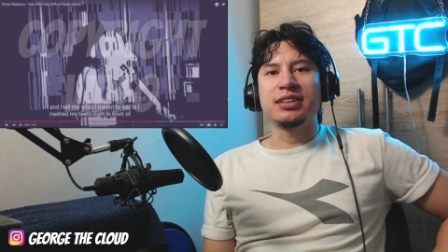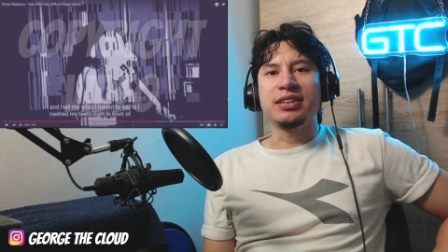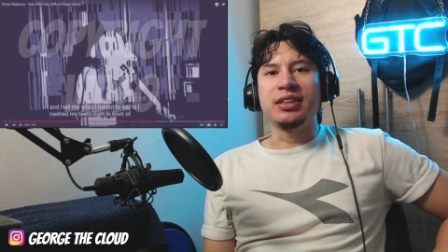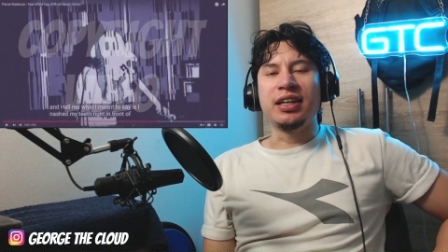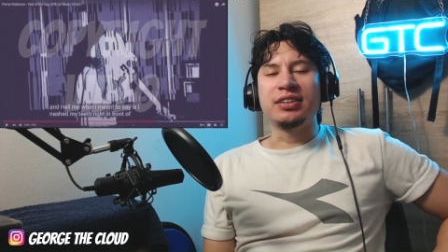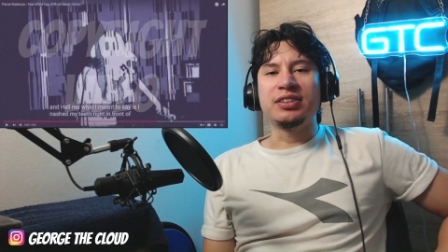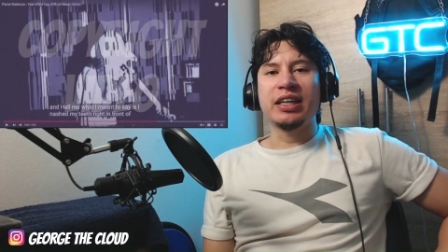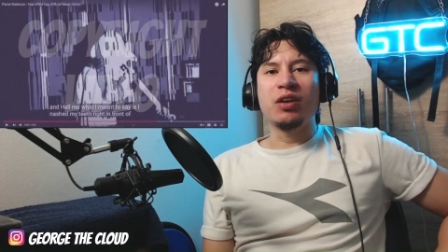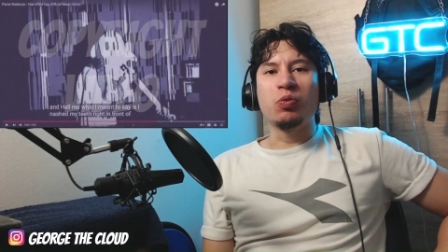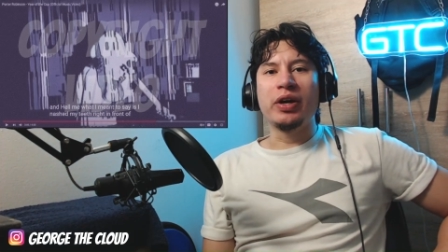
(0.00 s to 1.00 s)
in a
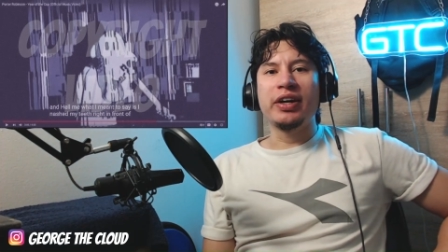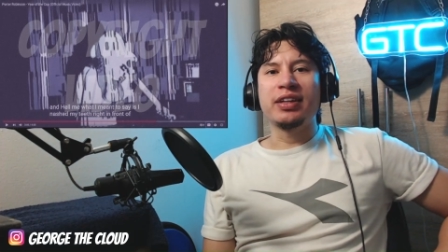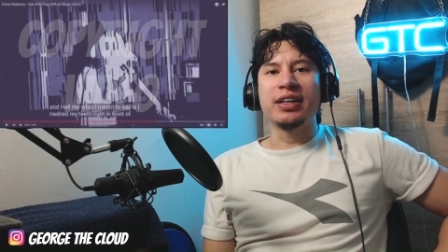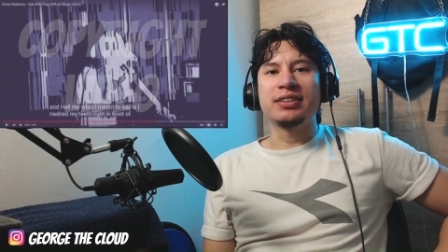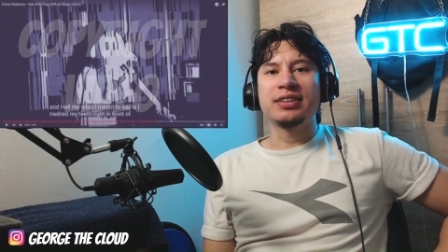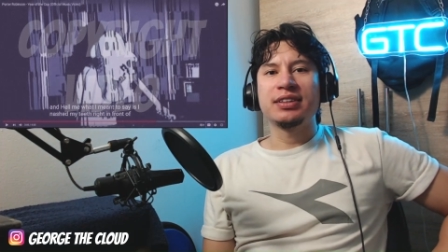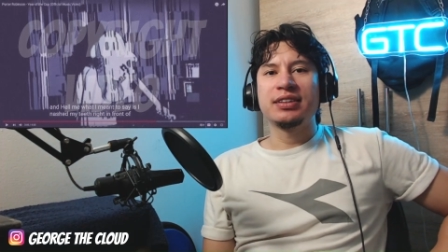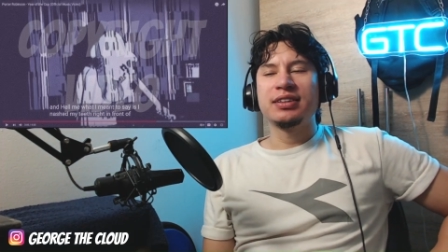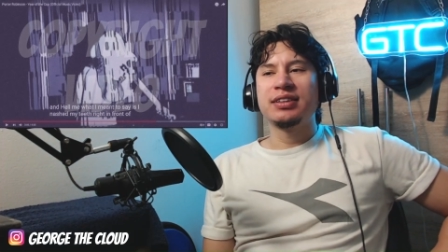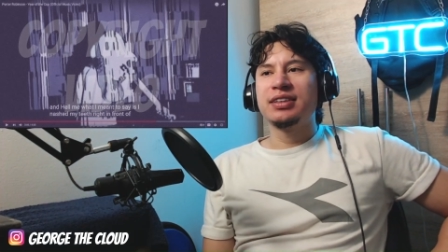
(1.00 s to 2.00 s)
singing way that
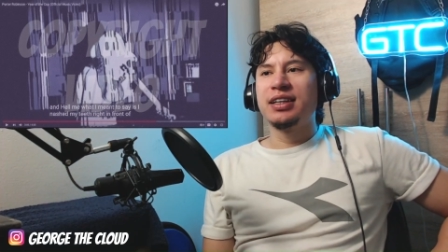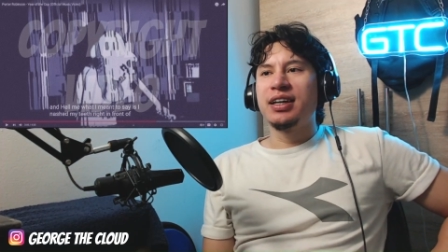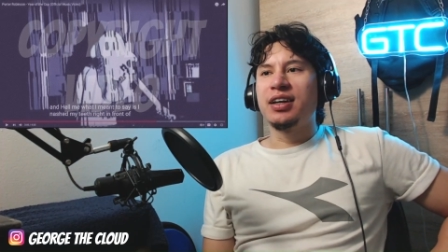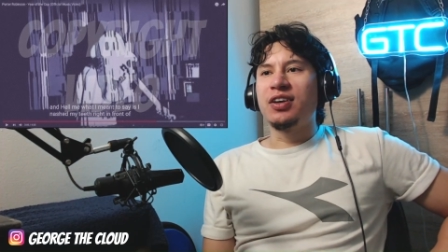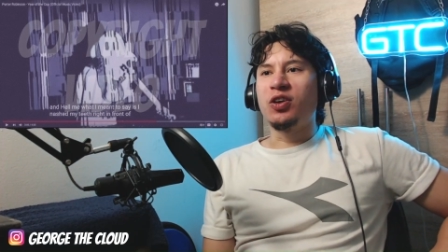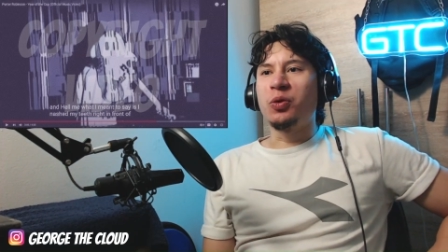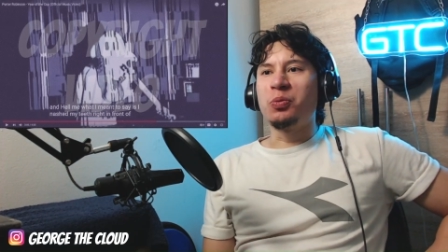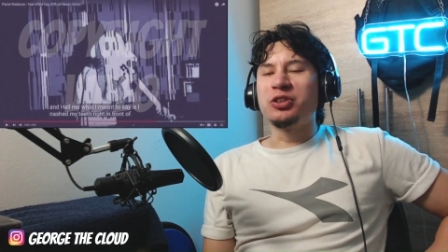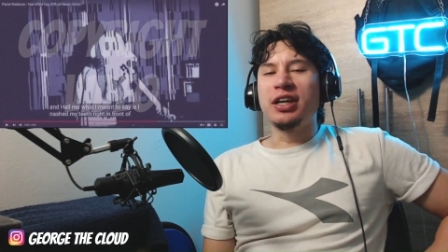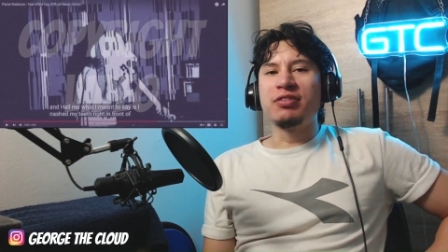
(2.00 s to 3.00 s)

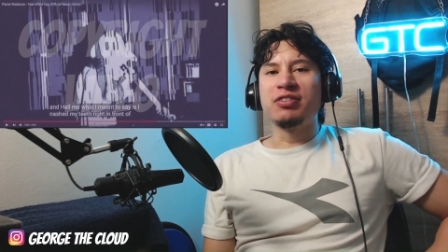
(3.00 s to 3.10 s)
almost have